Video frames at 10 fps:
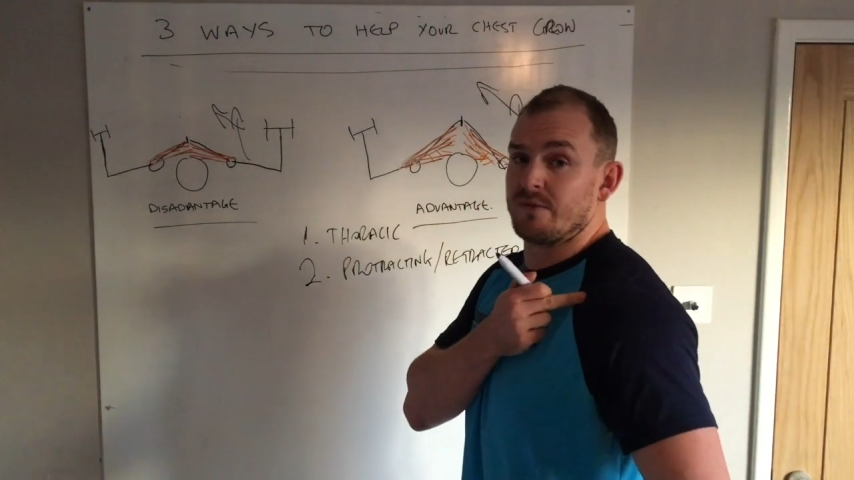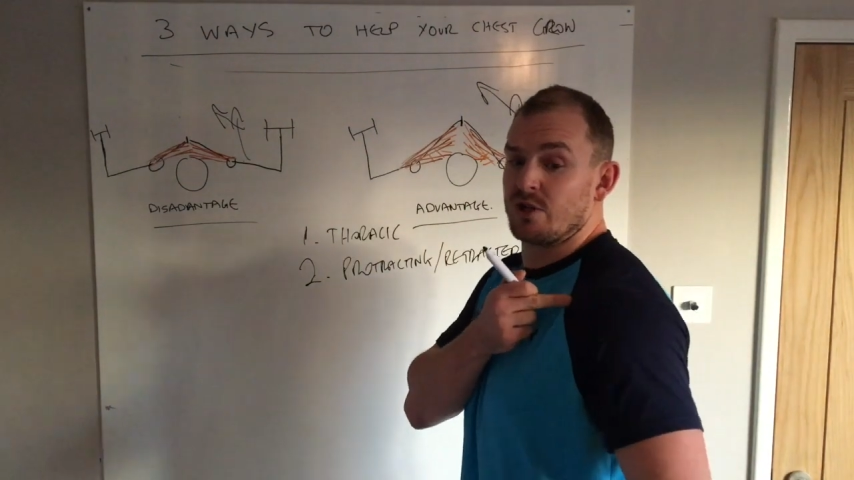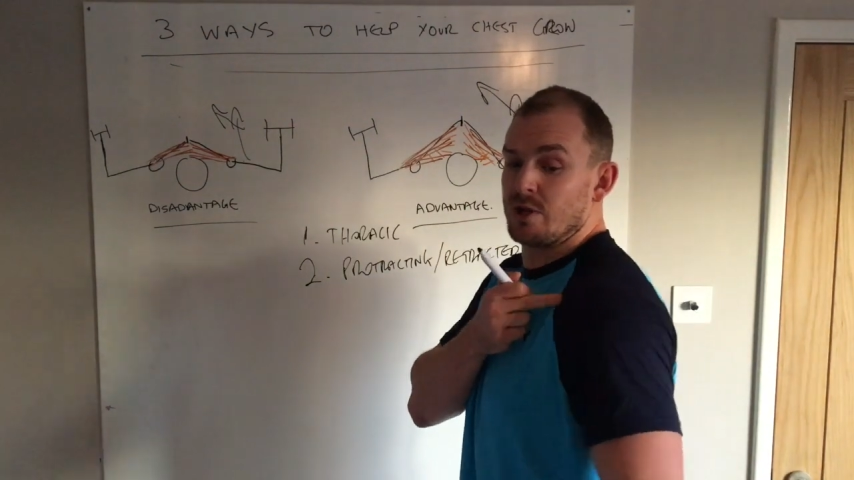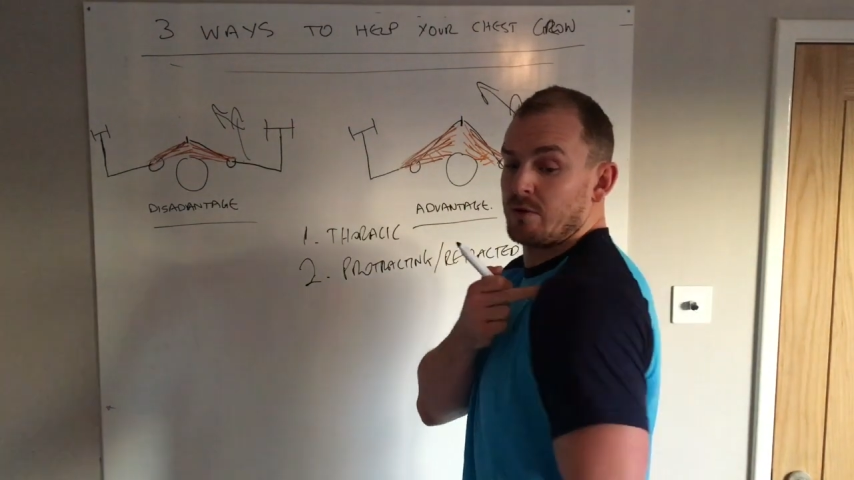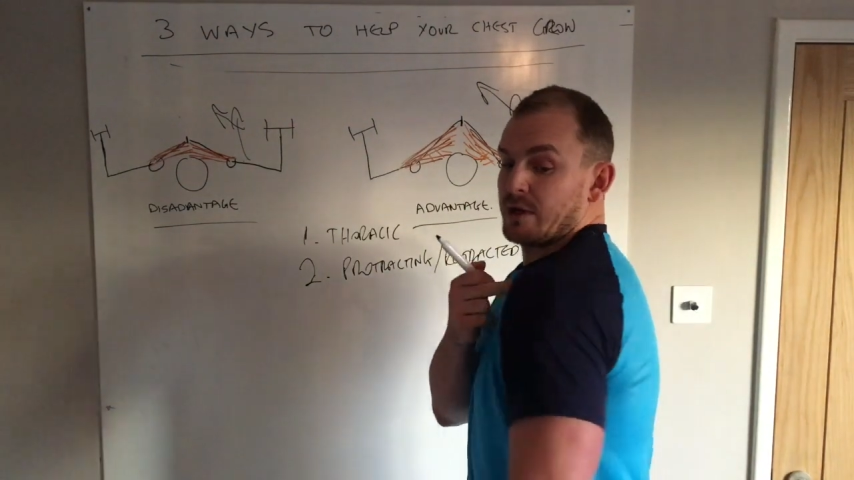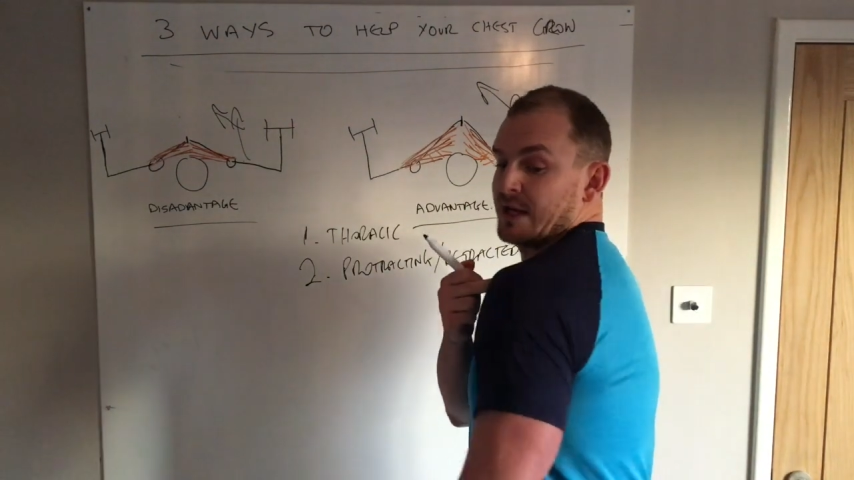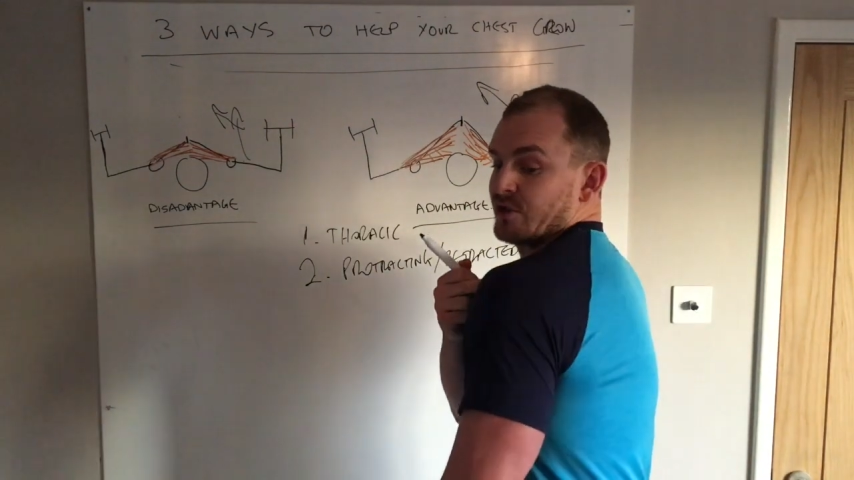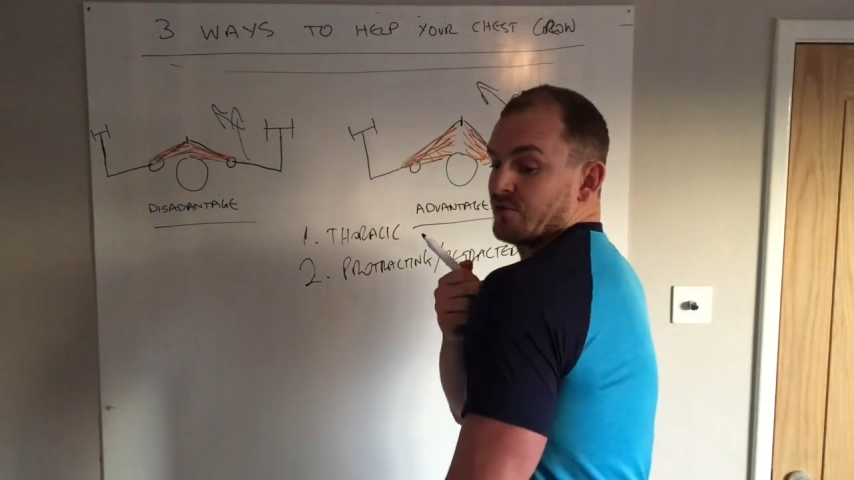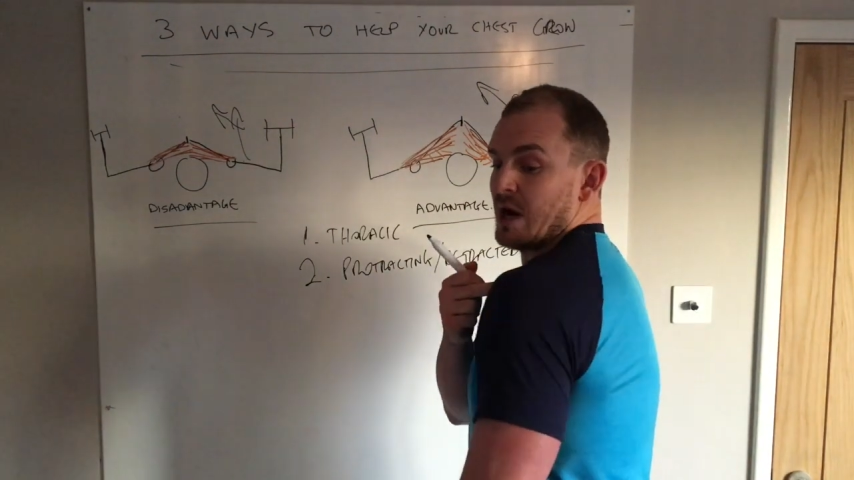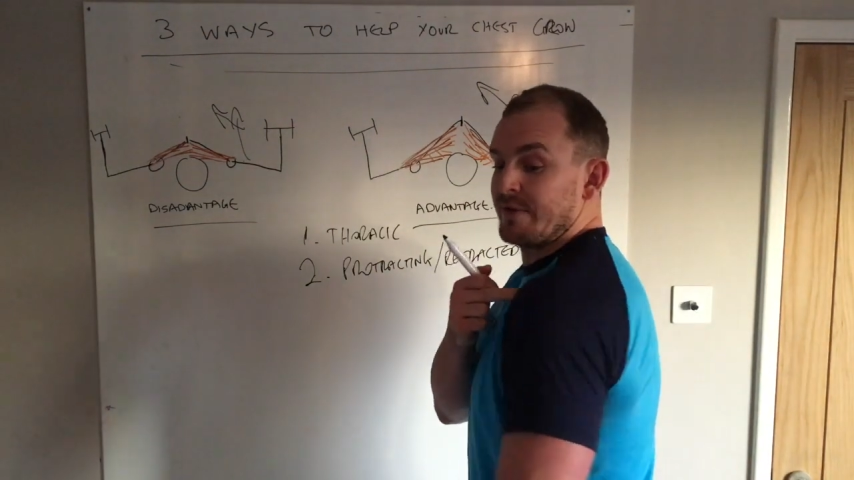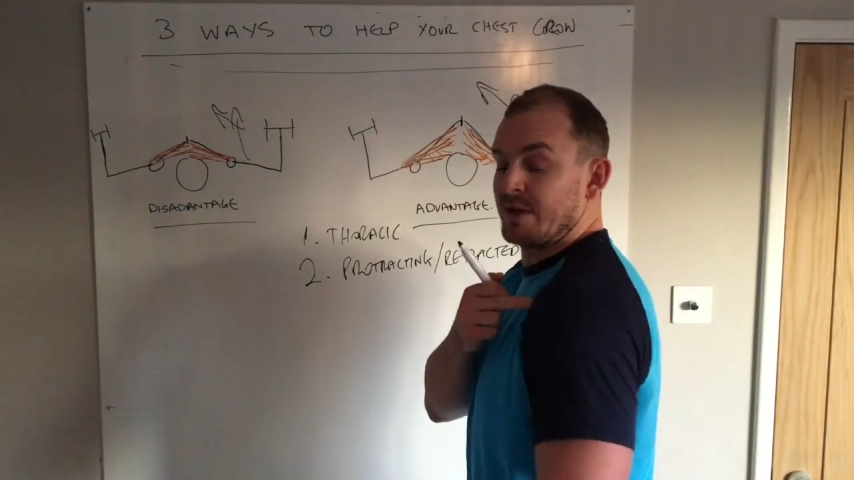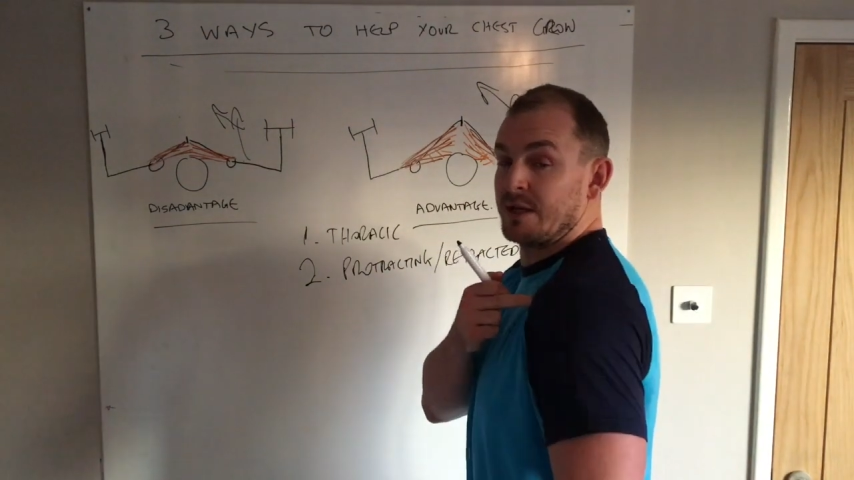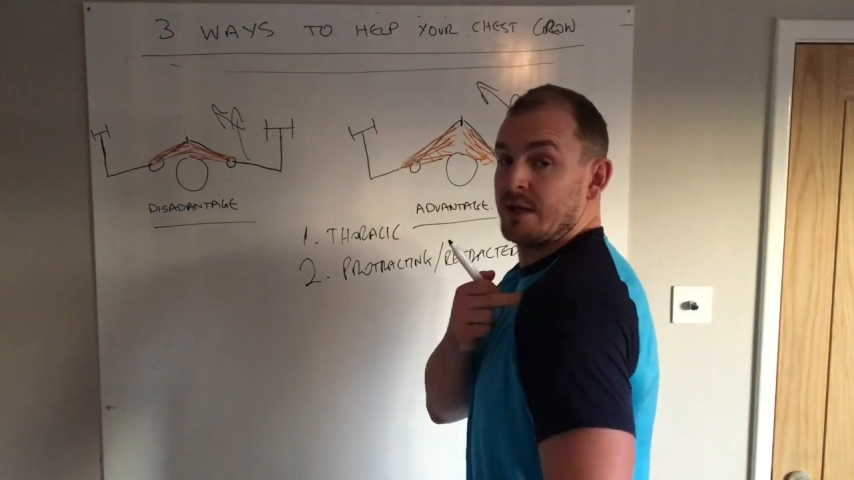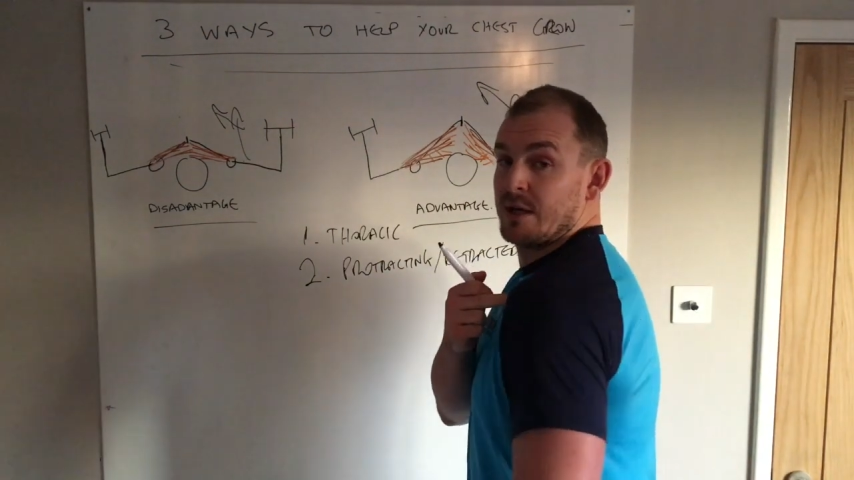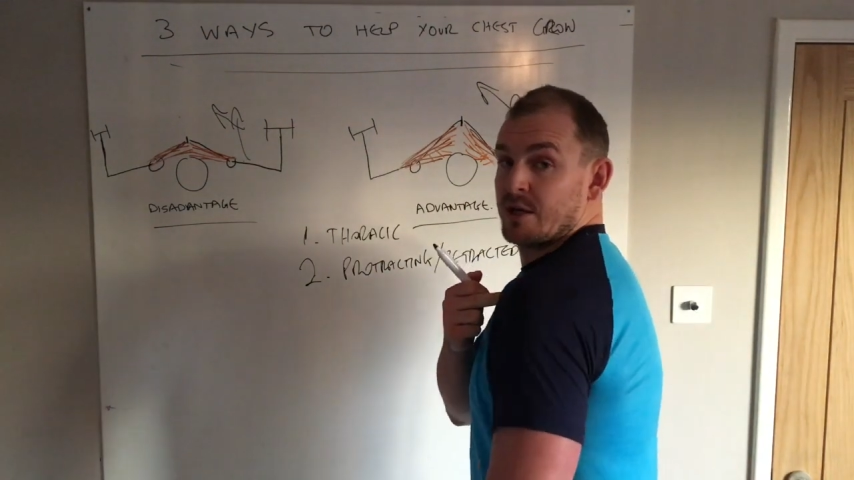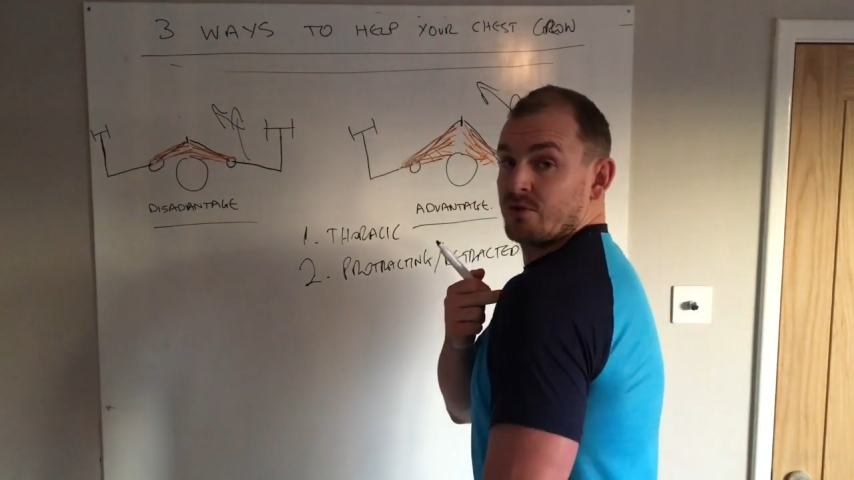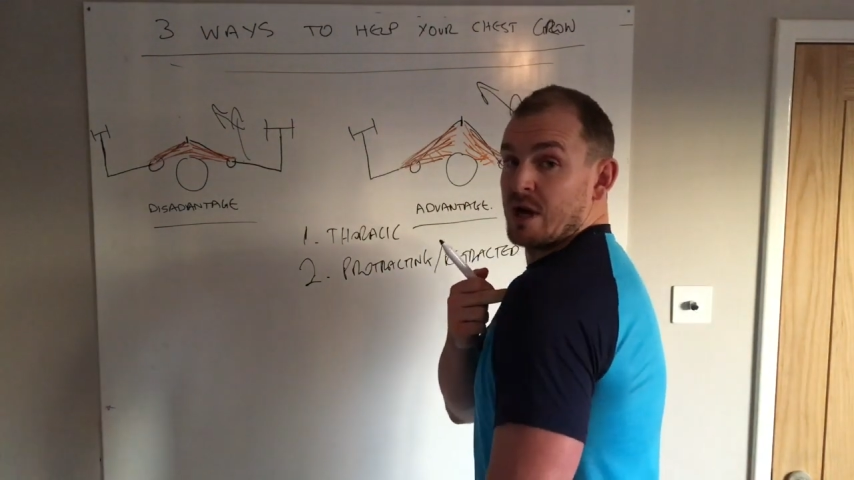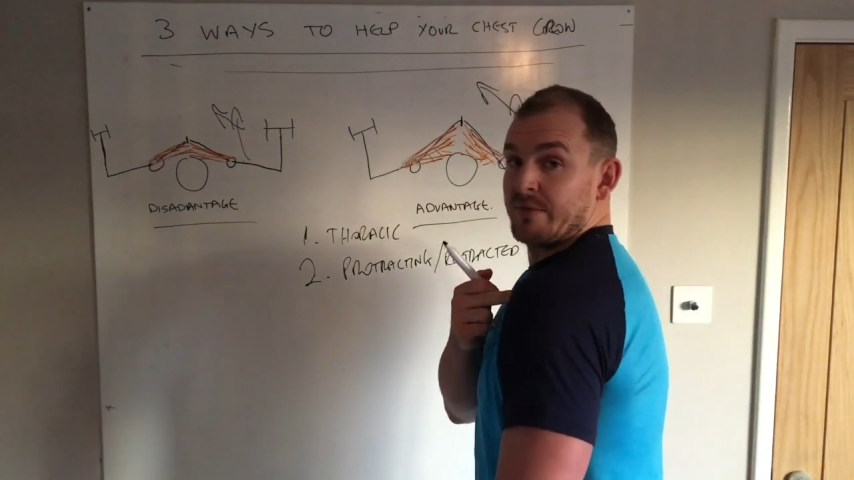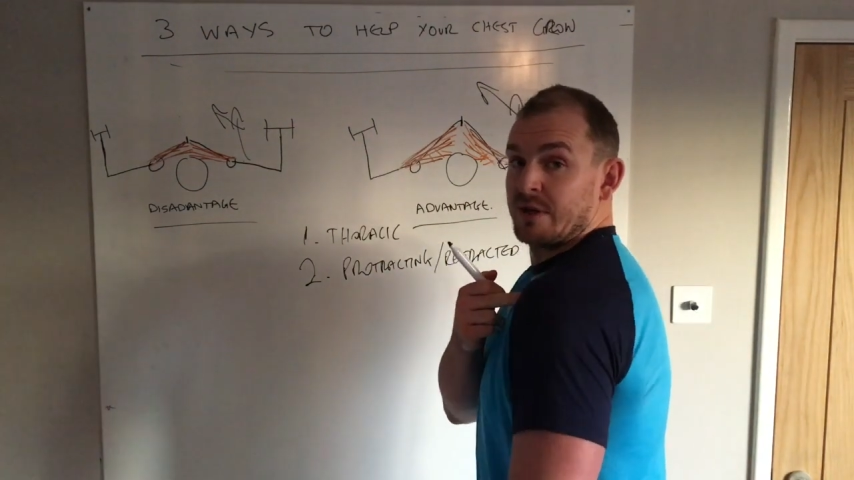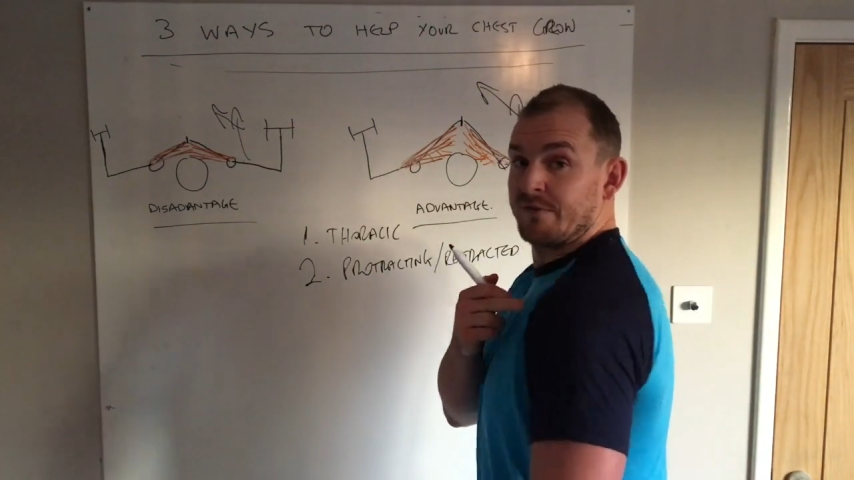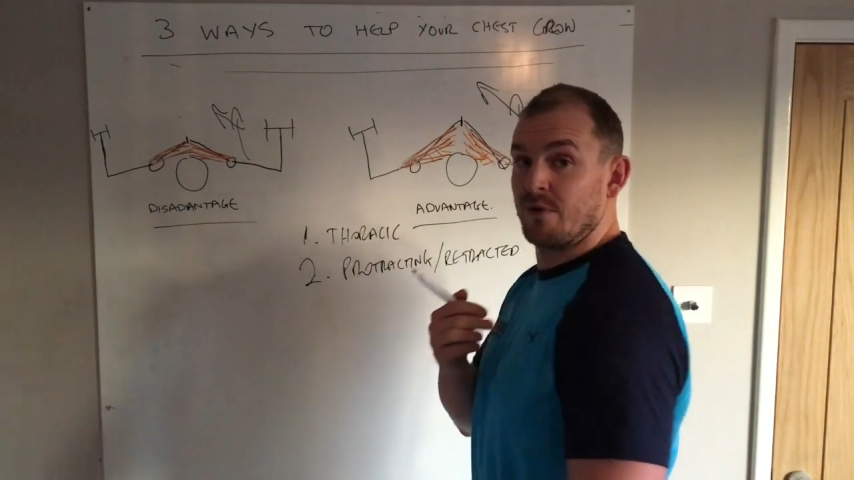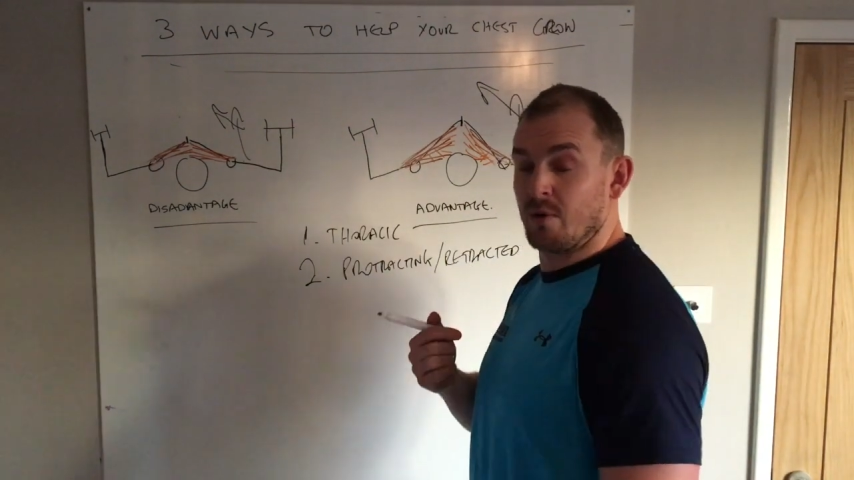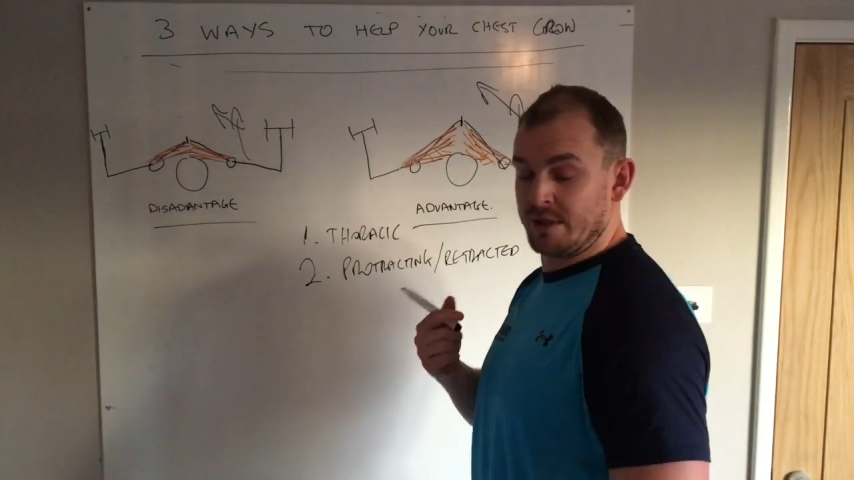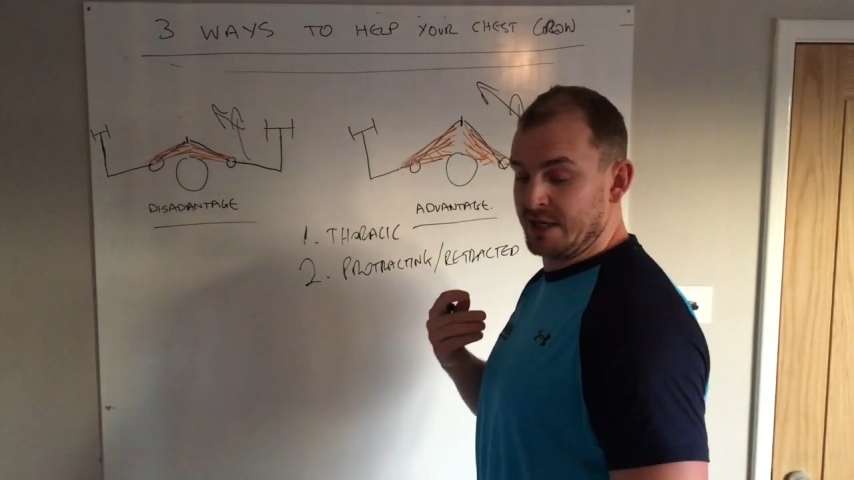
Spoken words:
of the shoulder is driving it forward.